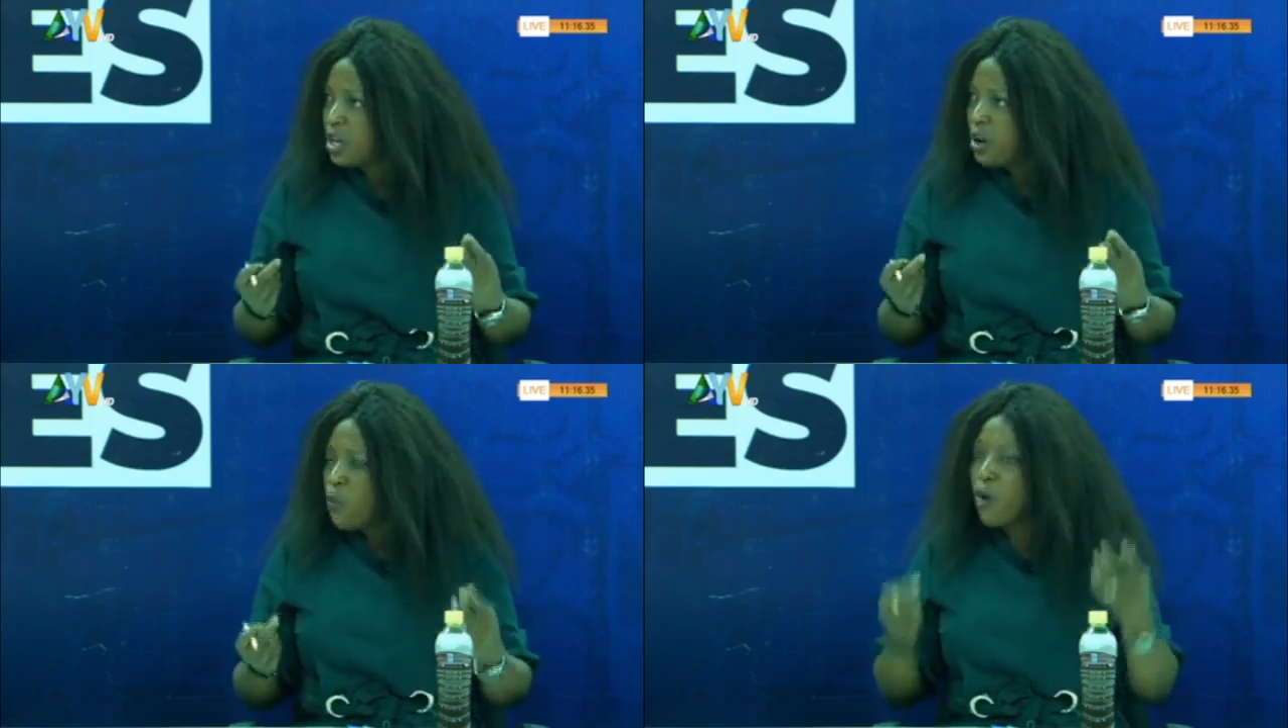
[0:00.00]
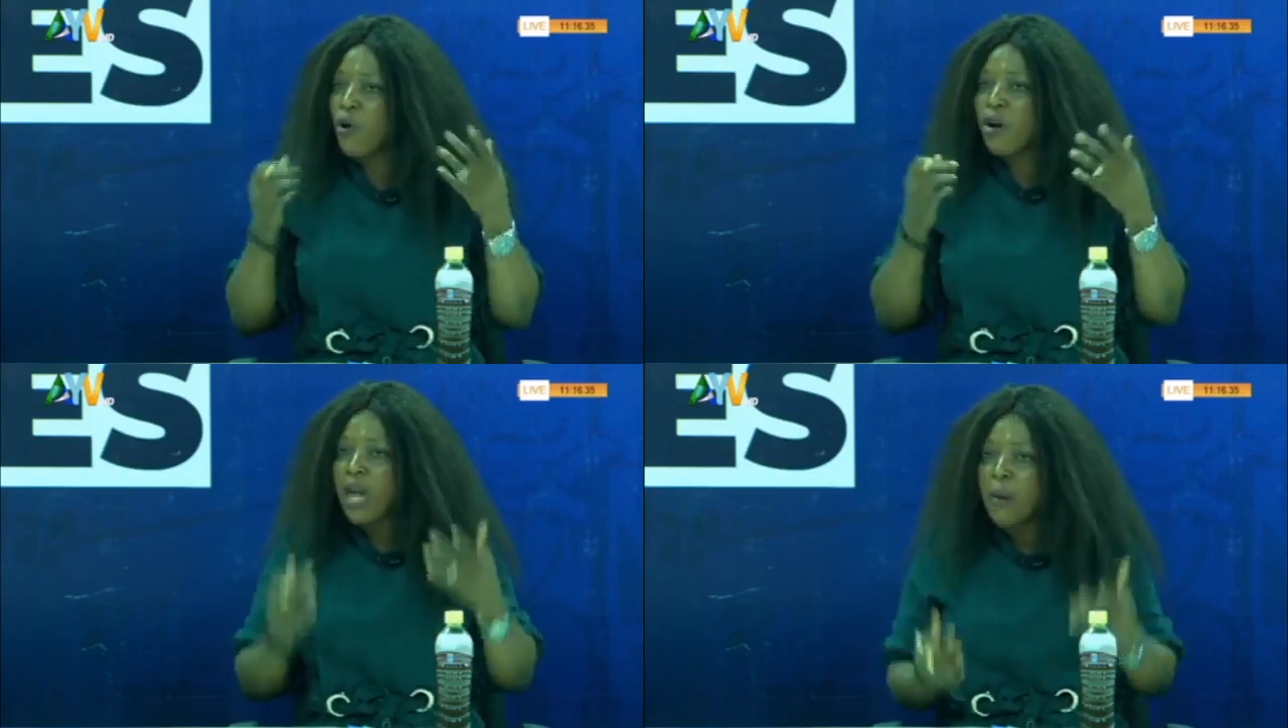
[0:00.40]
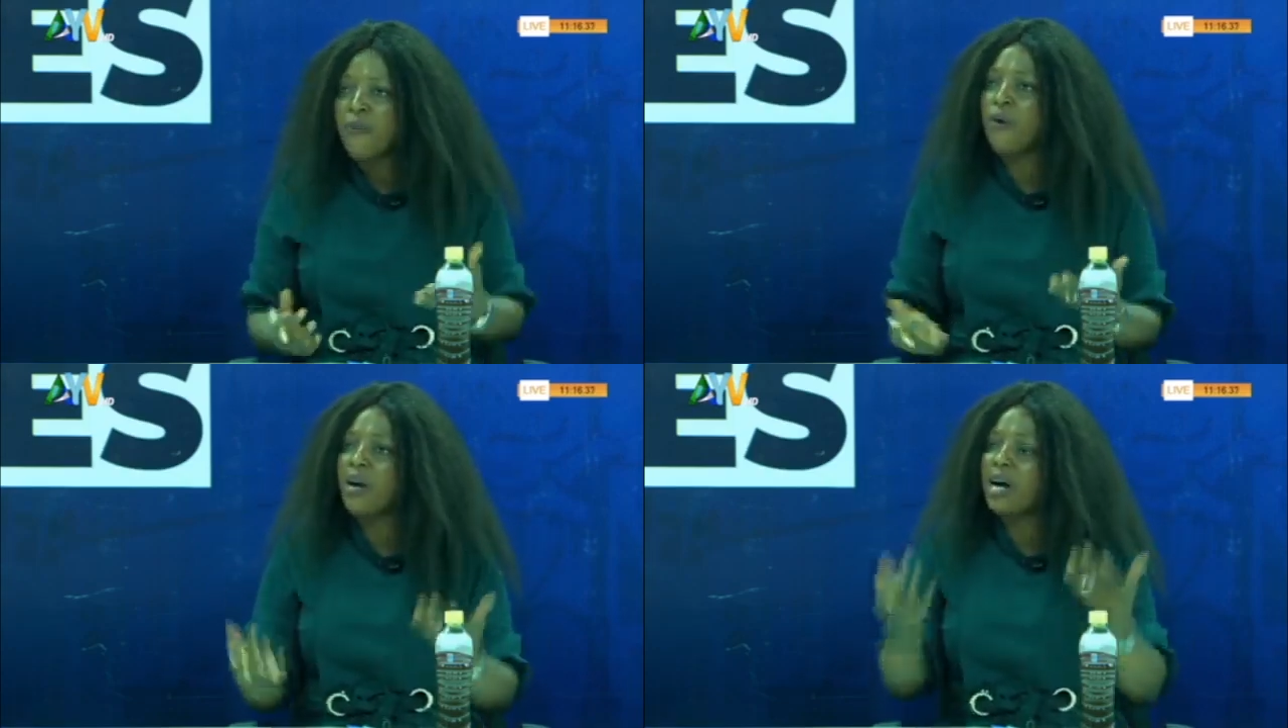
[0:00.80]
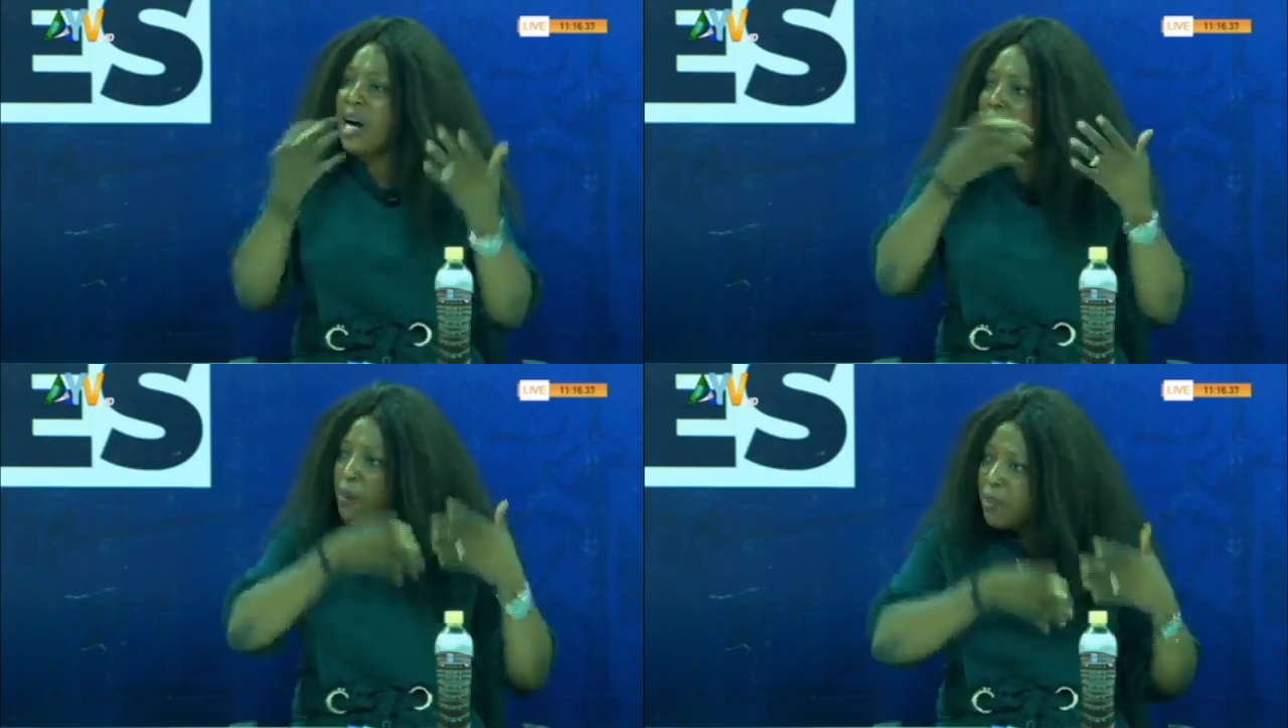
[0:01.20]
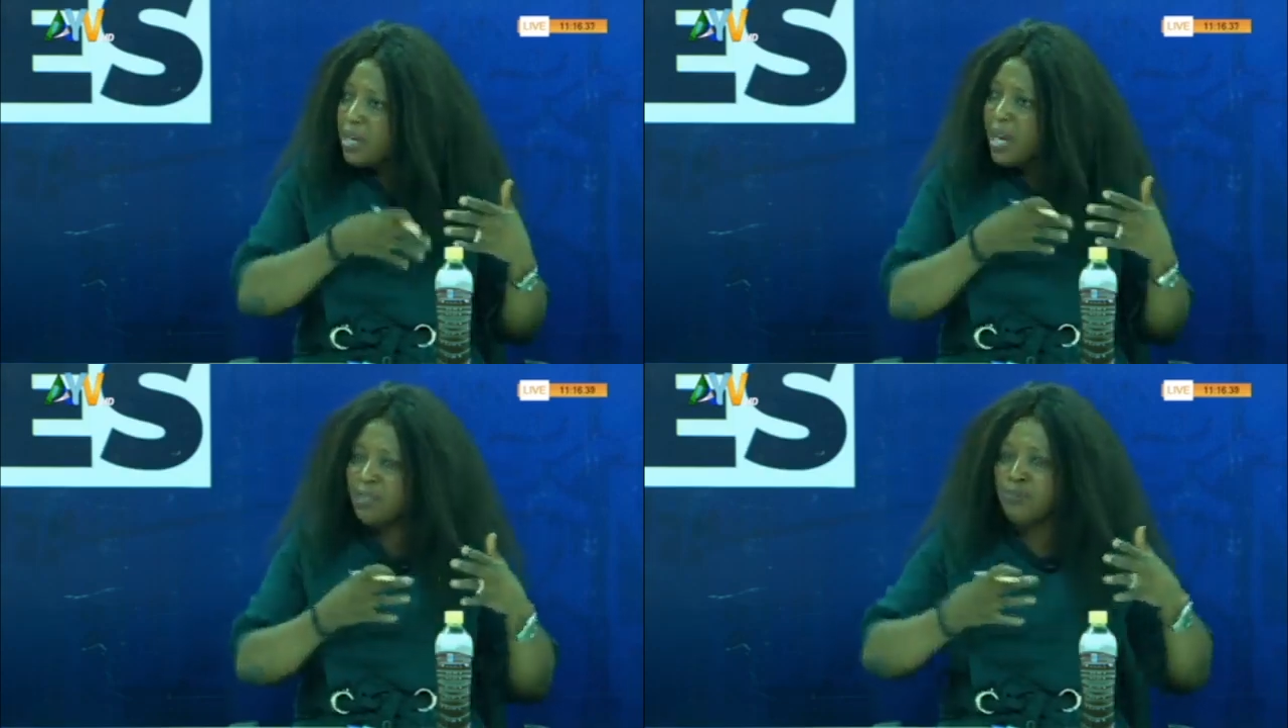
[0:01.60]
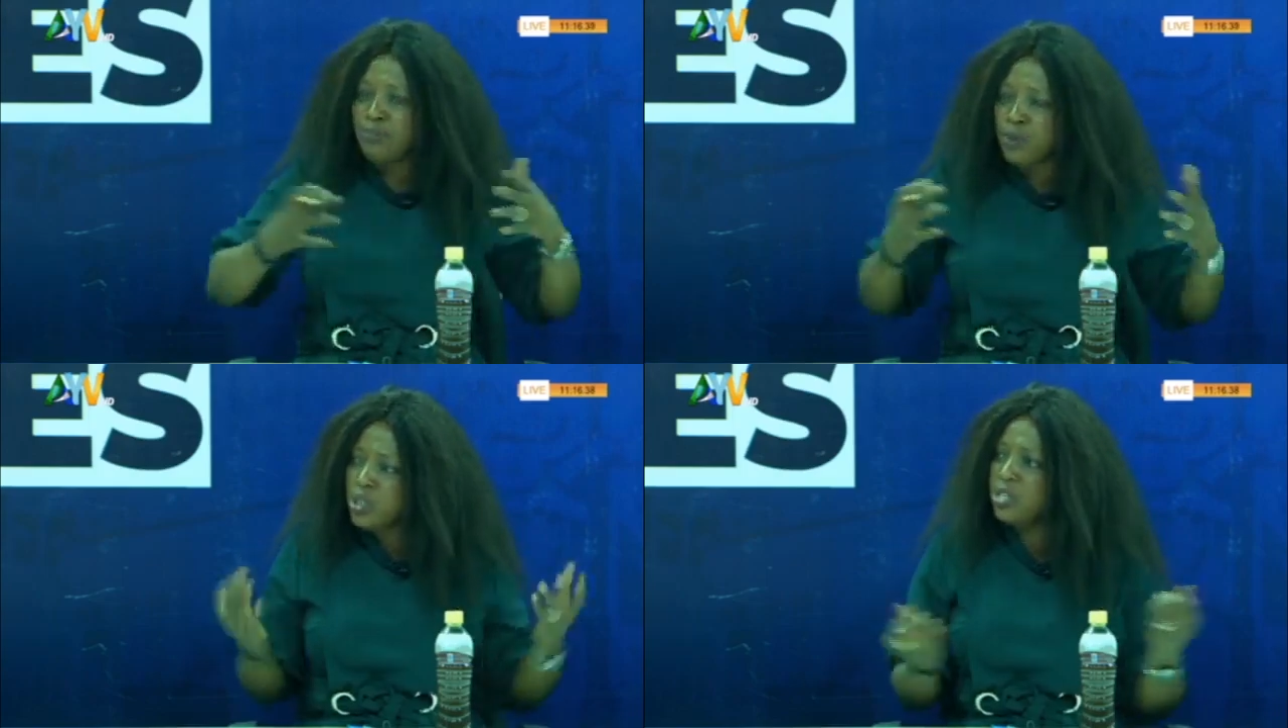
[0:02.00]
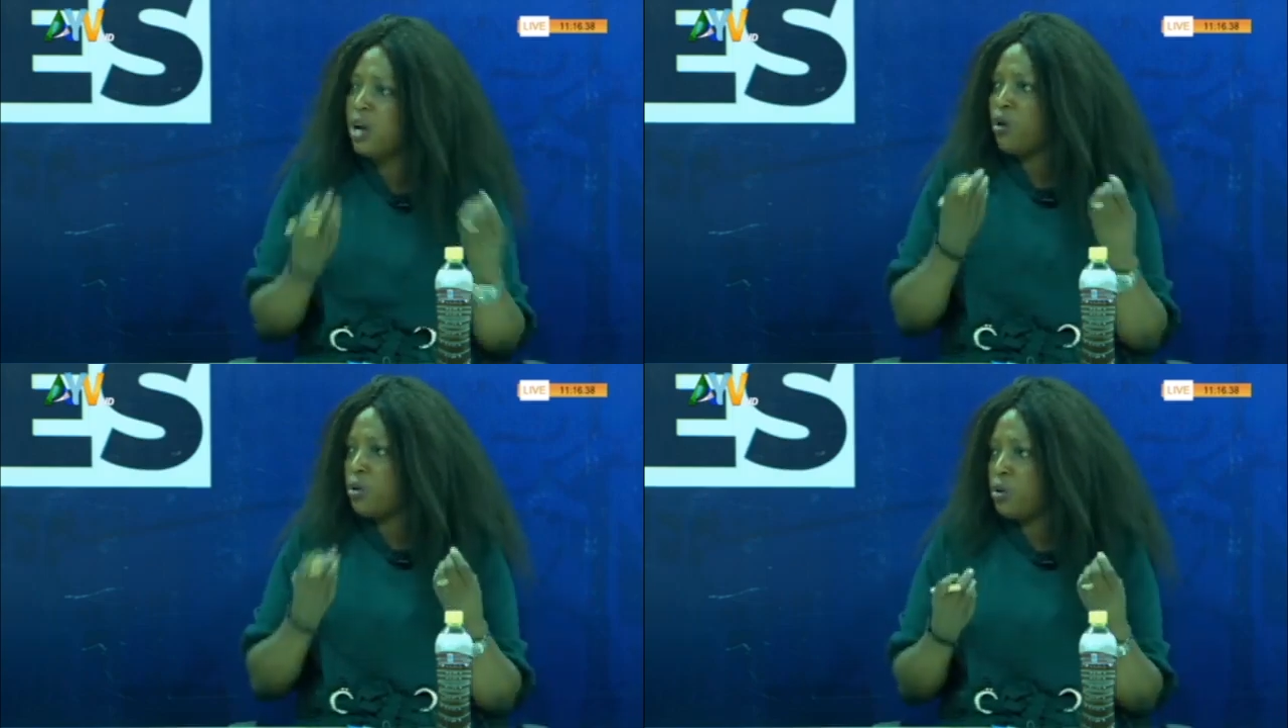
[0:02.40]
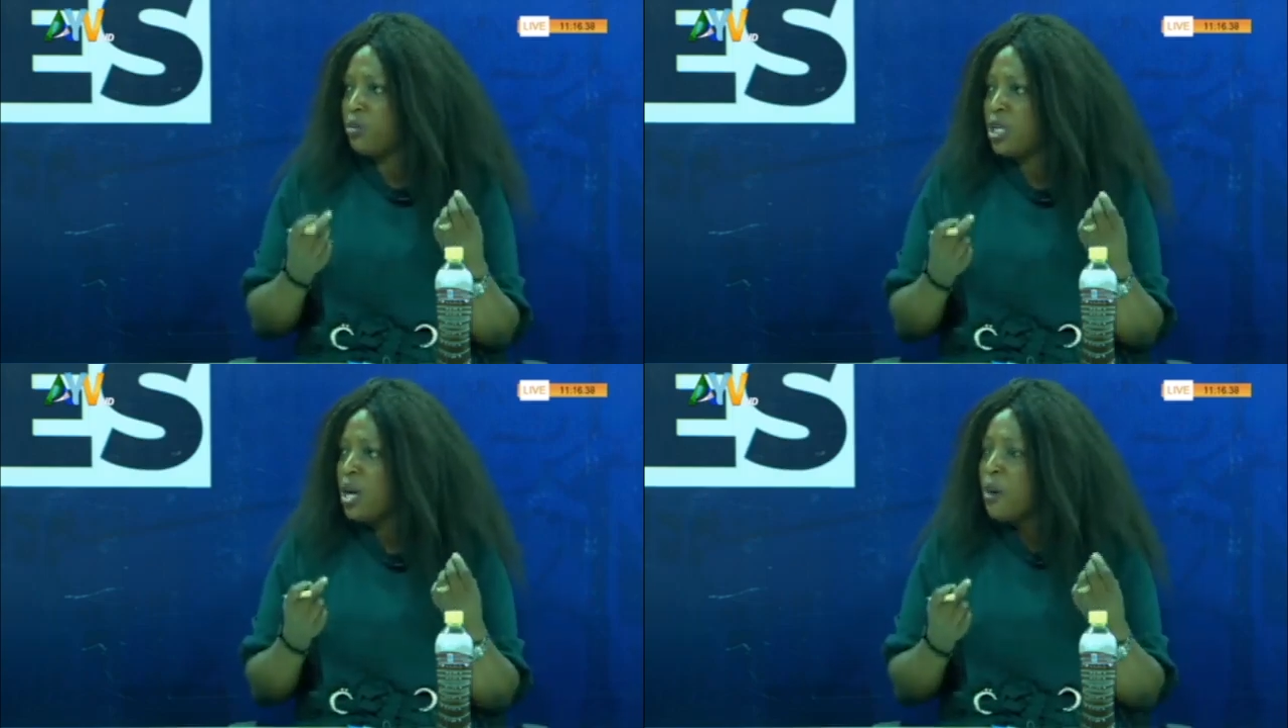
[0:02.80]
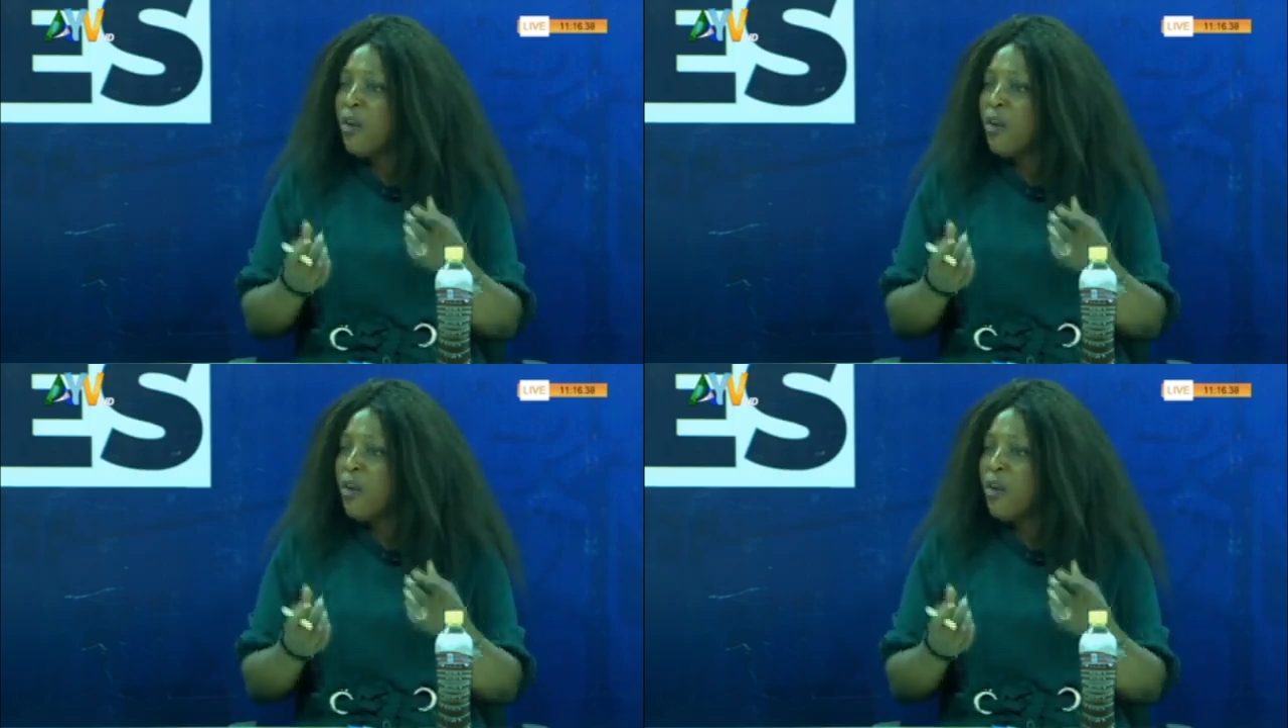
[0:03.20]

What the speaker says: We're able to come and boost the economy.